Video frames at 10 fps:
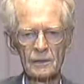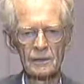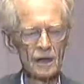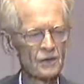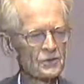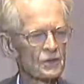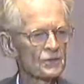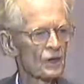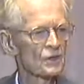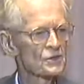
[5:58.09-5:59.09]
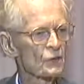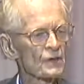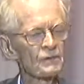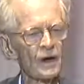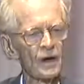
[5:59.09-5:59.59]
Cultures also
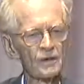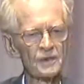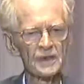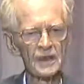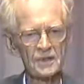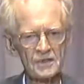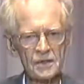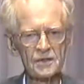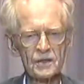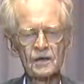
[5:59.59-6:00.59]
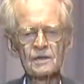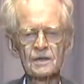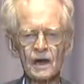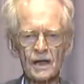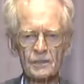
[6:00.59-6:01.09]
evolve, and that is the
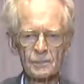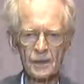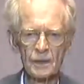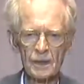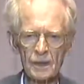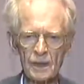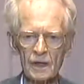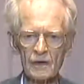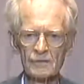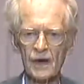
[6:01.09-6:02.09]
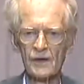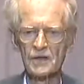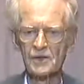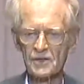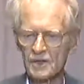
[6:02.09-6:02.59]
third type of
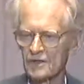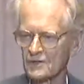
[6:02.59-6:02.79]
variation and